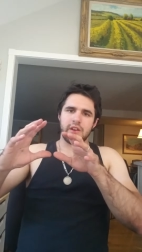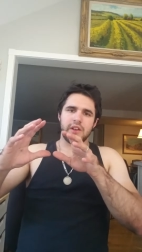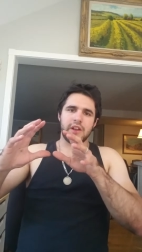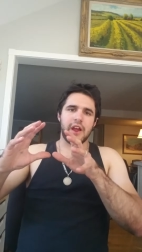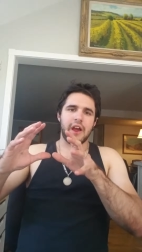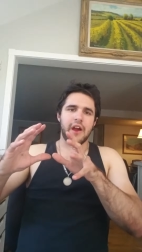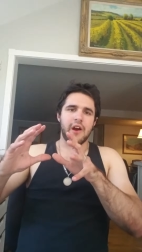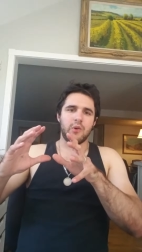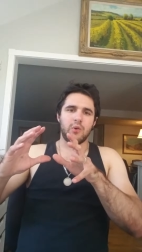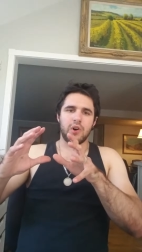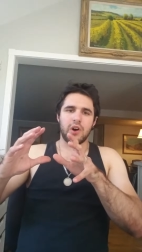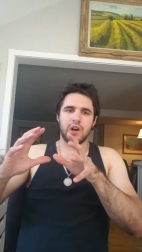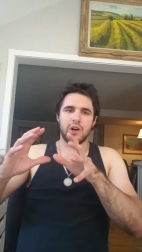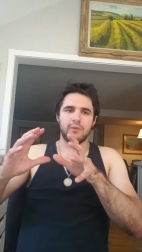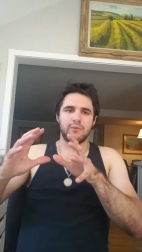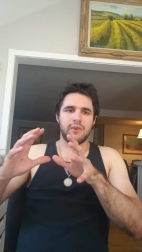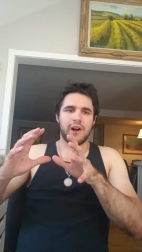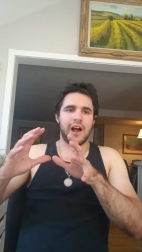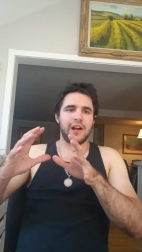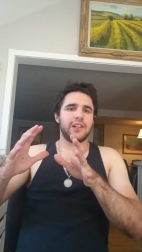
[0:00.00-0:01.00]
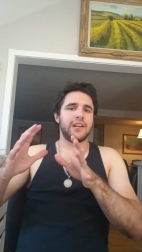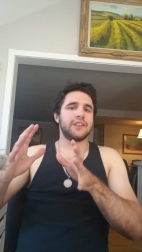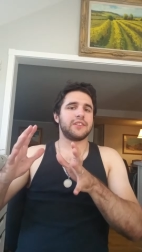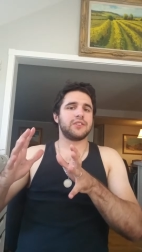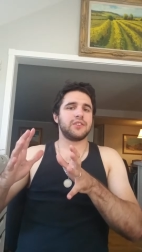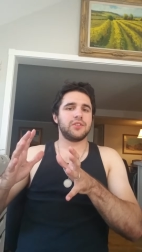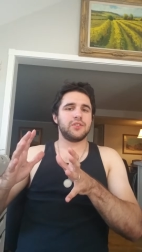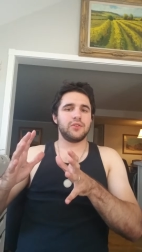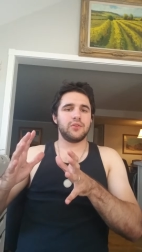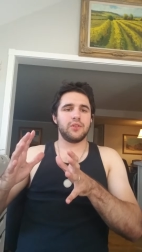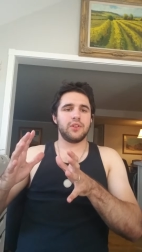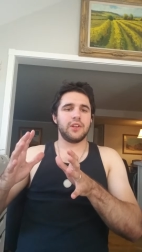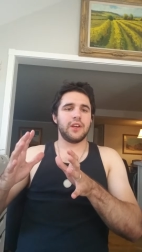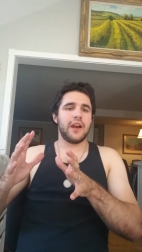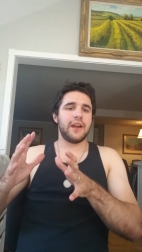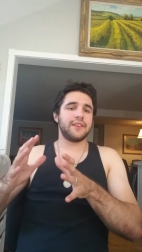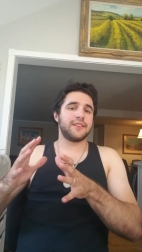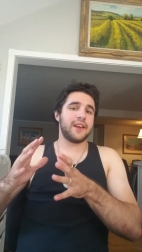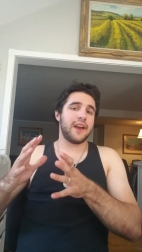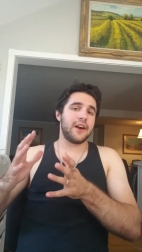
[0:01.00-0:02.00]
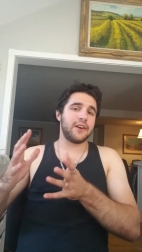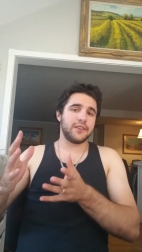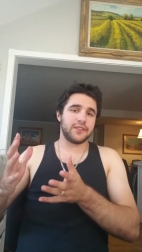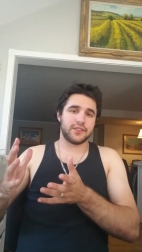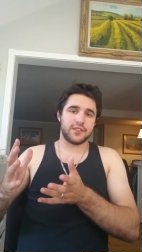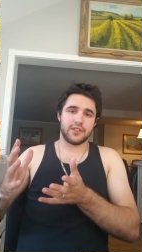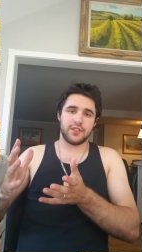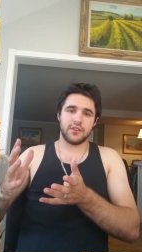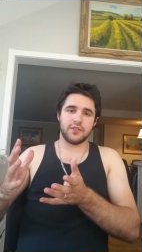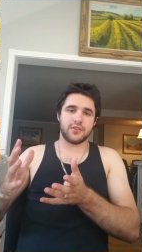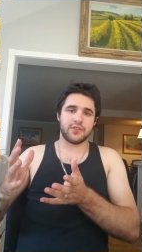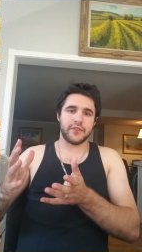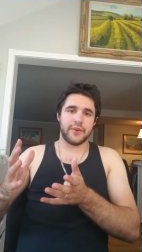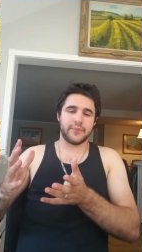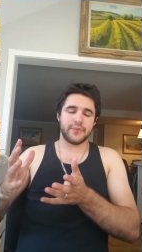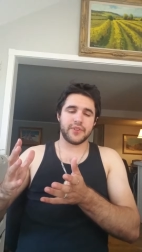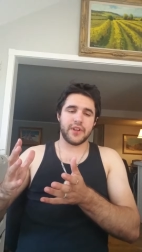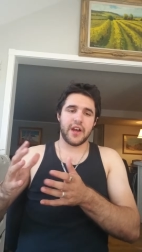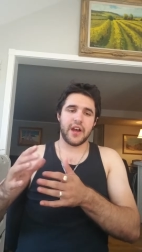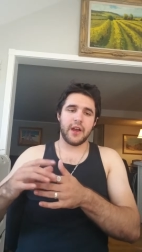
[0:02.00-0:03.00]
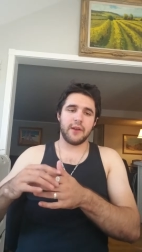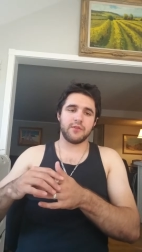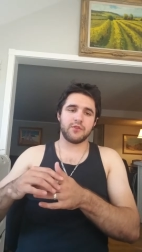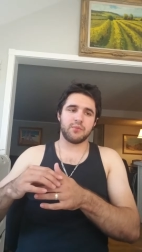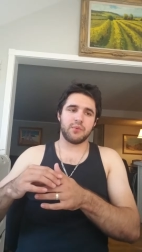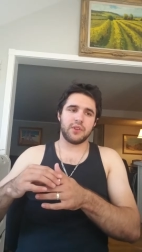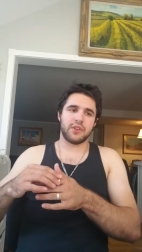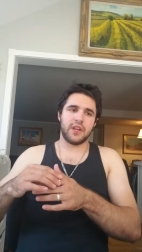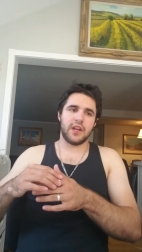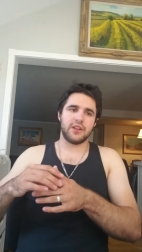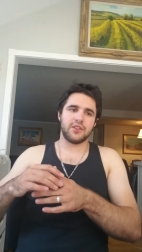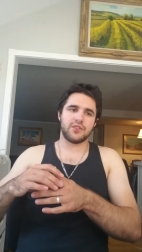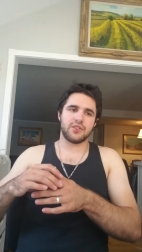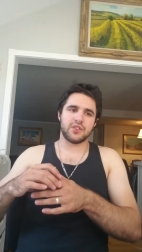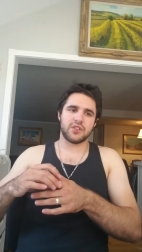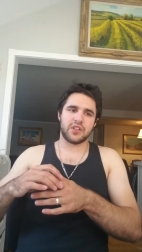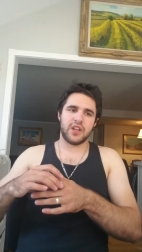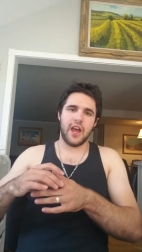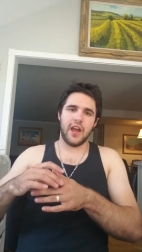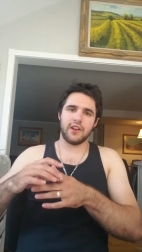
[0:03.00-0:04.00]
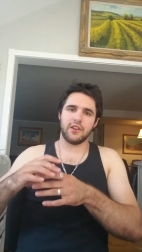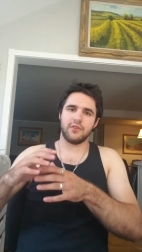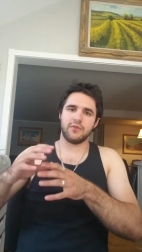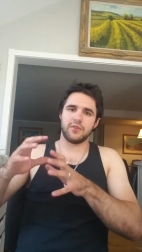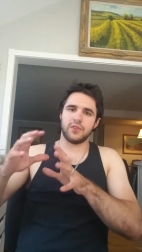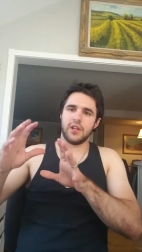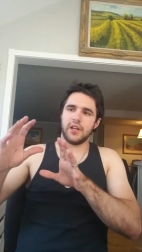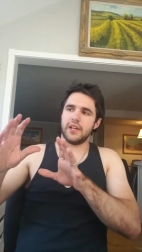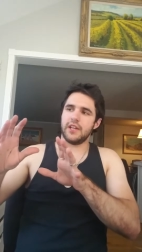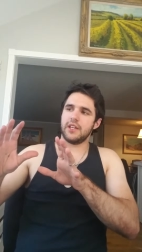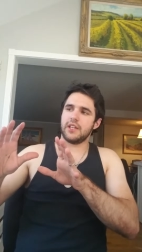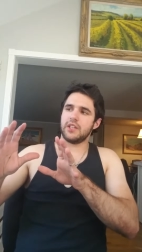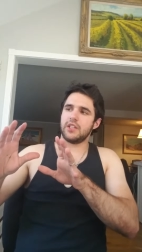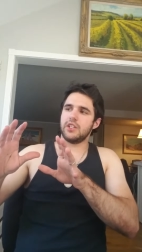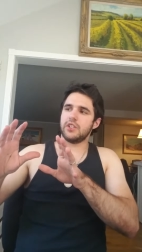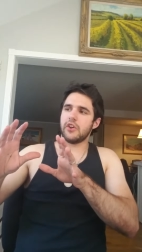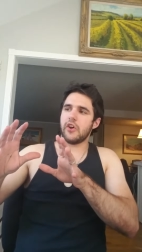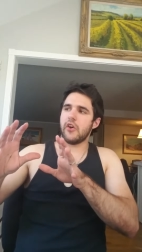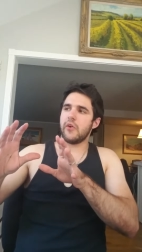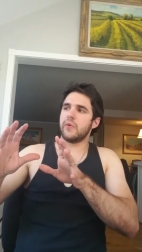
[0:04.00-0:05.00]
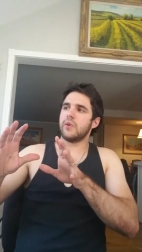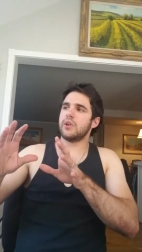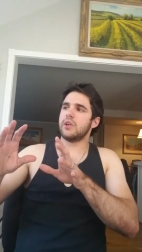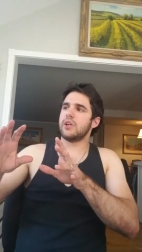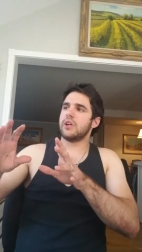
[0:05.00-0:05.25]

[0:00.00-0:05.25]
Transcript: Now, I like to do the italics here sometimes, but then it's just kind of like, you